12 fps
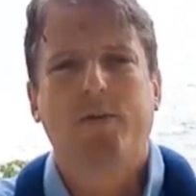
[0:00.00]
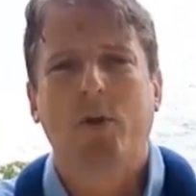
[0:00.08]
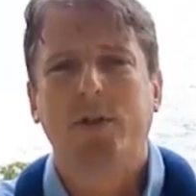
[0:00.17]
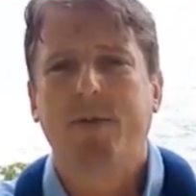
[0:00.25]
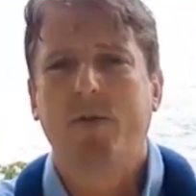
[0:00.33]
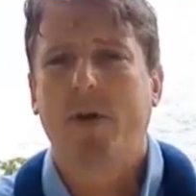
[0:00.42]
for
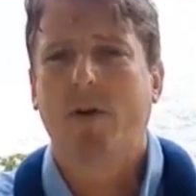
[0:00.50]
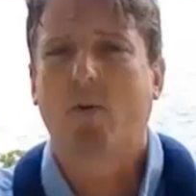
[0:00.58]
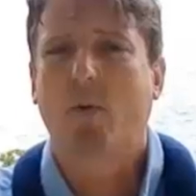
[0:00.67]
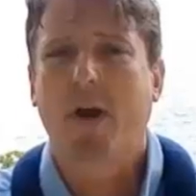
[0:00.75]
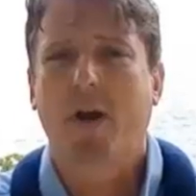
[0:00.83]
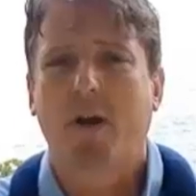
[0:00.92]
those of you that are
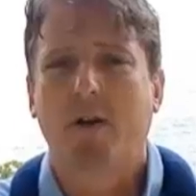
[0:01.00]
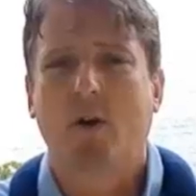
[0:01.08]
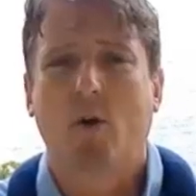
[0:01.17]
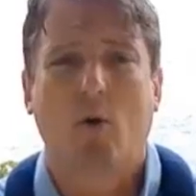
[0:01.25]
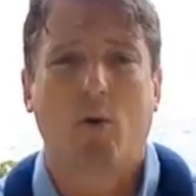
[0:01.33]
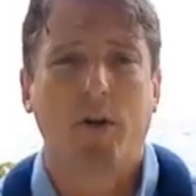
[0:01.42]
aware
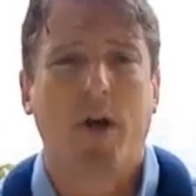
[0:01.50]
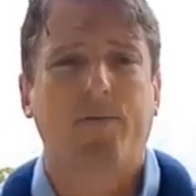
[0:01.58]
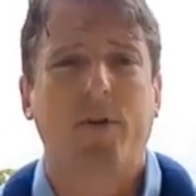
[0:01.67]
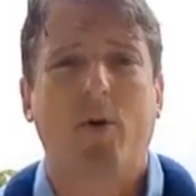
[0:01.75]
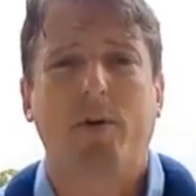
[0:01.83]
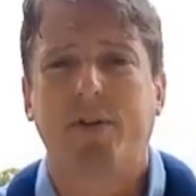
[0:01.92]
or old enough
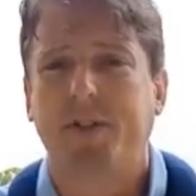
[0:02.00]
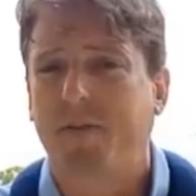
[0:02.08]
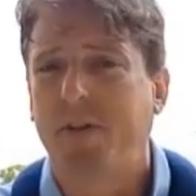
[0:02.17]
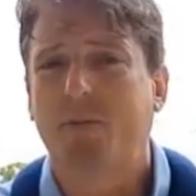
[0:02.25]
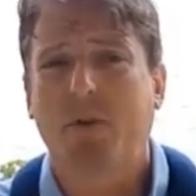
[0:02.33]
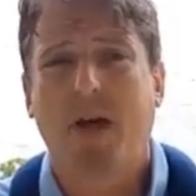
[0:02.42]
to know what the
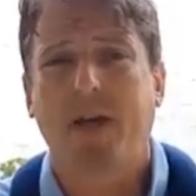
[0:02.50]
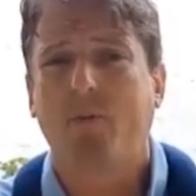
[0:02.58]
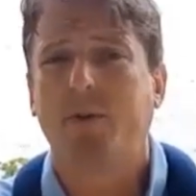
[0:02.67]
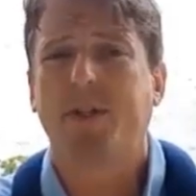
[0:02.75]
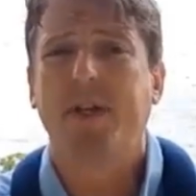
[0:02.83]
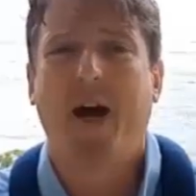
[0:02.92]
70s were like, it
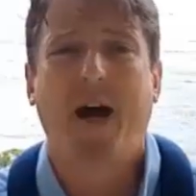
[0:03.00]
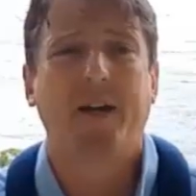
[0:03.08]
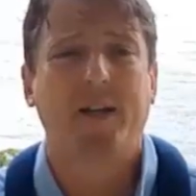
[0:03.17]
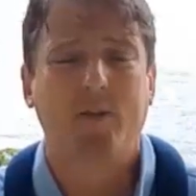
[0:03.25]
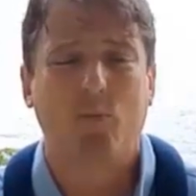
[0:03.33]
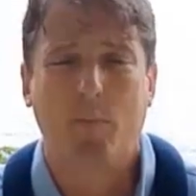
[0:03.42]
was
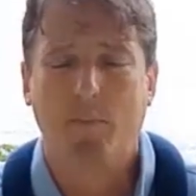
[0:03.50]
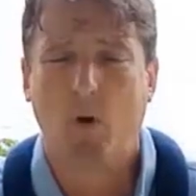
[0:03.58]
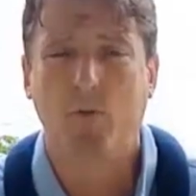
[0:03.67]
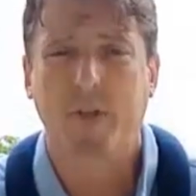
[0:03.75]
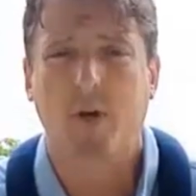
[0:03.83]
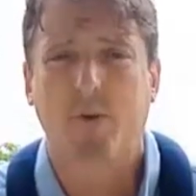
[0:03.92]
not
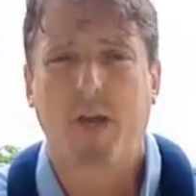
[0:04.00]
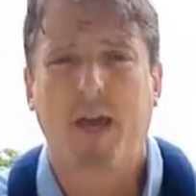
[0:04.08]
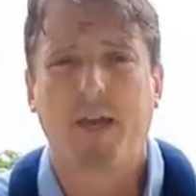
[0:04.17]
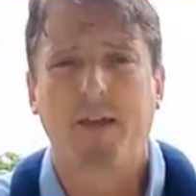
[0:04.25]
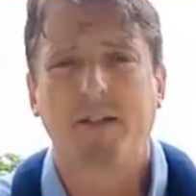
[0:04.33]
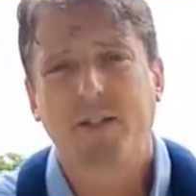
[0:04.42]
remotely
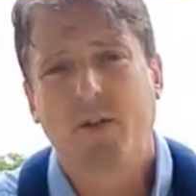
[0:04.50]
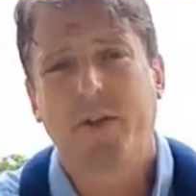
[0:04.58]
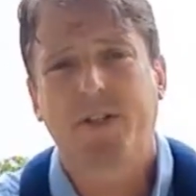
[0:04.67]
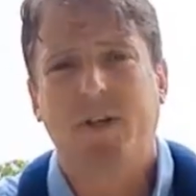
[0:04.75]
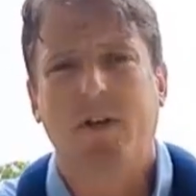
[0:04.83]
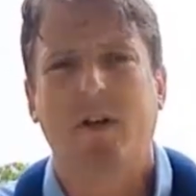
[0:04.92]
okay, and still
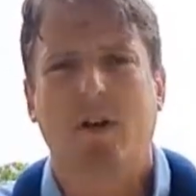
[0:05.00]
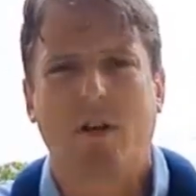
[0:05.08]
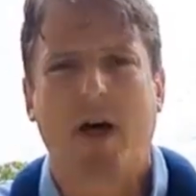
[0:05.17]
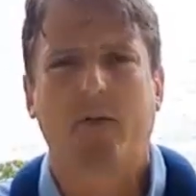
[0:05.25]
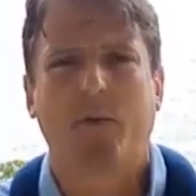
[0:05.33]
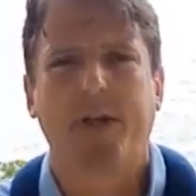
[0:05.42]
isn't in a
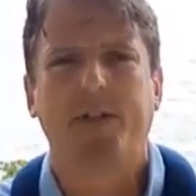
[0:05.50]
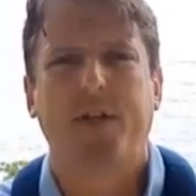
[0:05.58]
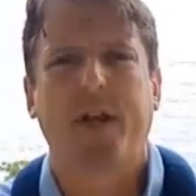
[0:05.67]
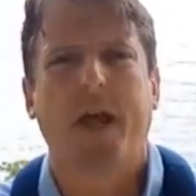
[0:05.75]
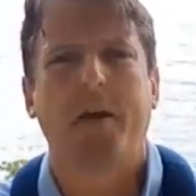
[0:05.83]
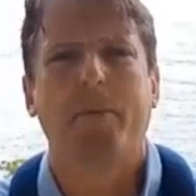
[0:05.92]
lot of ways
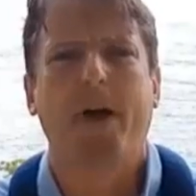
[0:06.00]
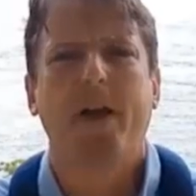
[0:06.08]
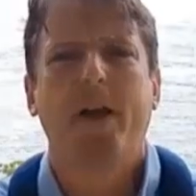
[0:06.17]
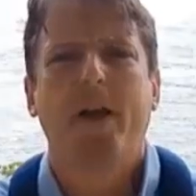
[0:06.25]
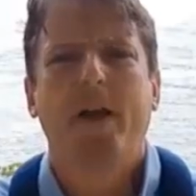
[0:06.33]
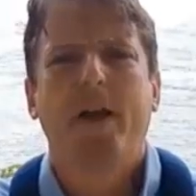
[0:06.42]
today, but
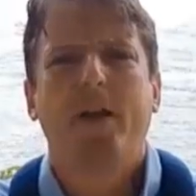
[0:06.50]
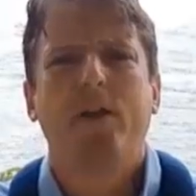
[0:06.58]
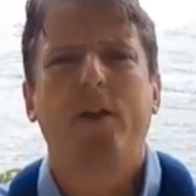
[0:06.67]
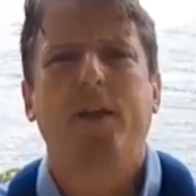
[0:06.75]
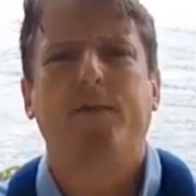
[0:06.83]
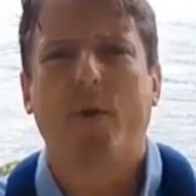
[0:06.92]

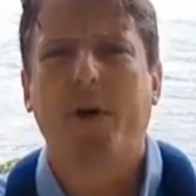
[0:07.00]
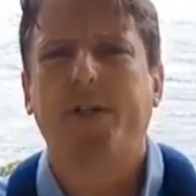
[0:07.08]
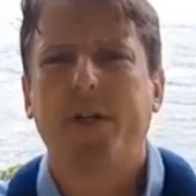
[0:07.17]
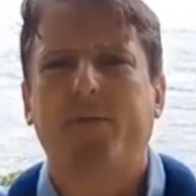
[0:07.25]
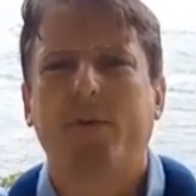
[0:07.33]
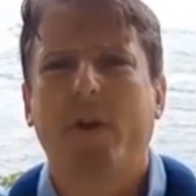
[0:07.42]
it's very
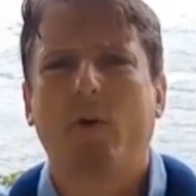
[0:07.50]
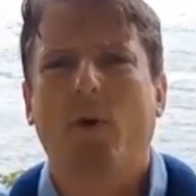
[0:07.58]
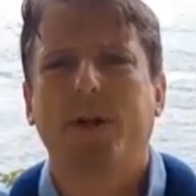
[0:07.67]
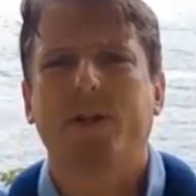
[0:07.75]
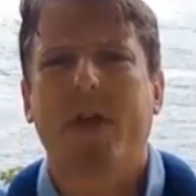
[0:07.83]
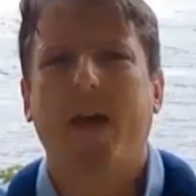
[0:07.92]
different than it
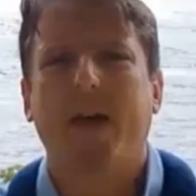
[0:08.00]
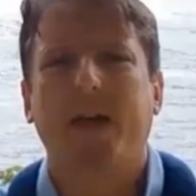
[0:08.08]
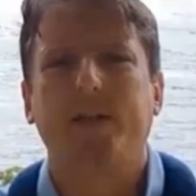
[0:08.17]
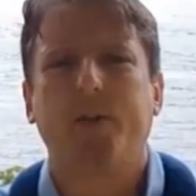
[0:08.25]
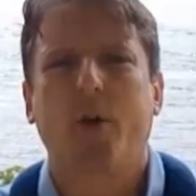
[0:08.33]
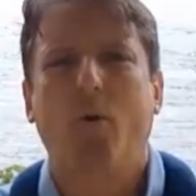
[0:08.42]
was then.
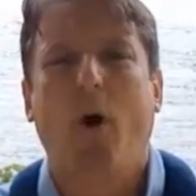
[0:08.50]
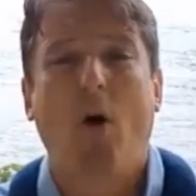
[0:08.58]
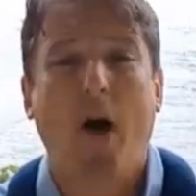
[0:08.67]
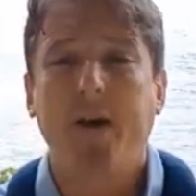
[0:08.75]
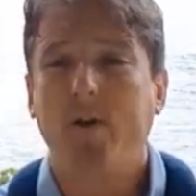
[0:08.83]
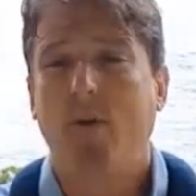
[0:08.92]
And so
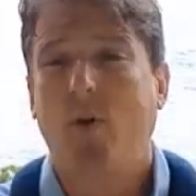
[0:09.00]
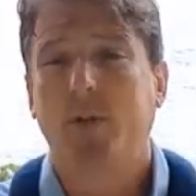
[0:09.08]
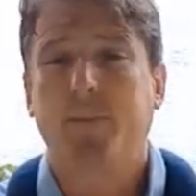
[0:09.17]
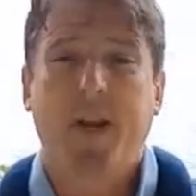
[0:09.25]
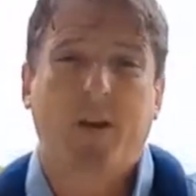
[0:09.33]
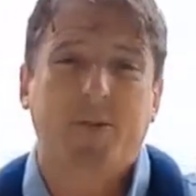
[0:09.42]
all I knew, though,
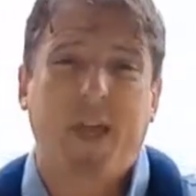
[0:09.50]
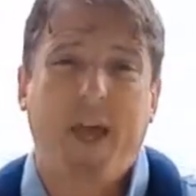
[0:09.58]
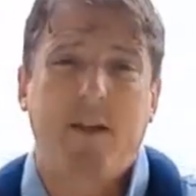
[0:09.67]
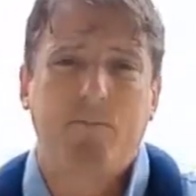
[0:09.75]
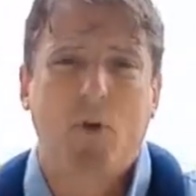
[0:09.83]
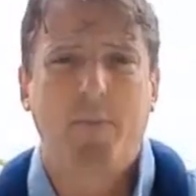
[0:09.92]
was my dad was
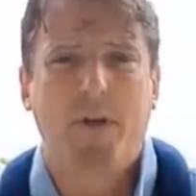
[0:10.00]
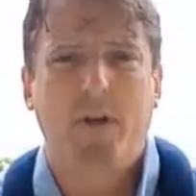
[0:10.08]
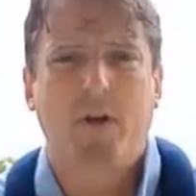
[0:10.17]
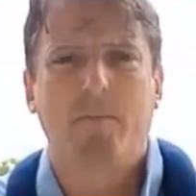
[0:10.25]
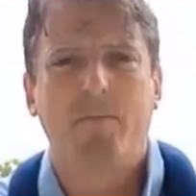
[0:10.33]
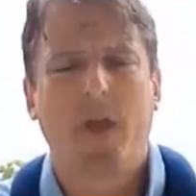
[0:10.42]
gay. No big
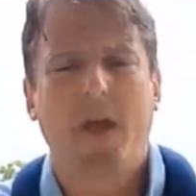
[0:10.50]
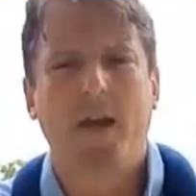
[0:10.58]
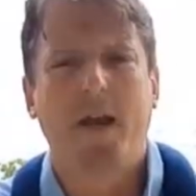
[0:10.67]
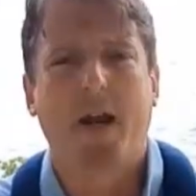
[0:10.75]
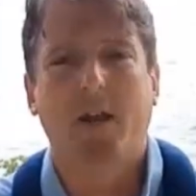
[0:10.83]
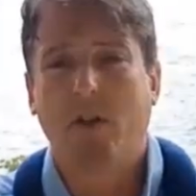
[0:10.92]
deal.
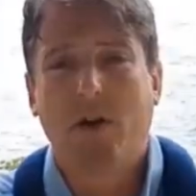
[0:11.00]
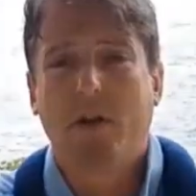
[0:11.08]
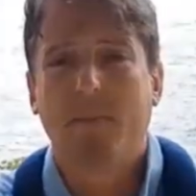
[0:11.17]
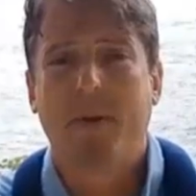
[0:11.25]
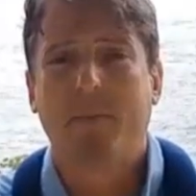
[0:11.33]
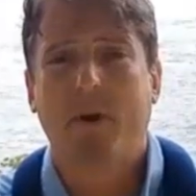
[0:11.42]
And I
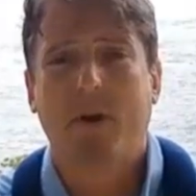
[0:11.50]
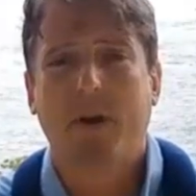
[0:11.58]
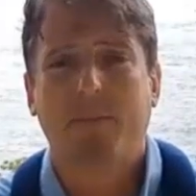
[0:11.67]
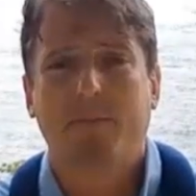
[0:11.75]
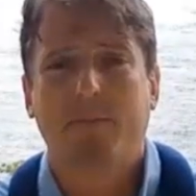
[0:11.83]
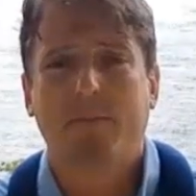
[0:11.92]
literally remember
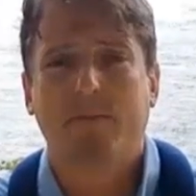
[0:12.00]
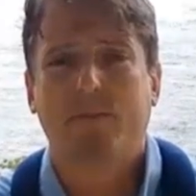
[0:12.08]
him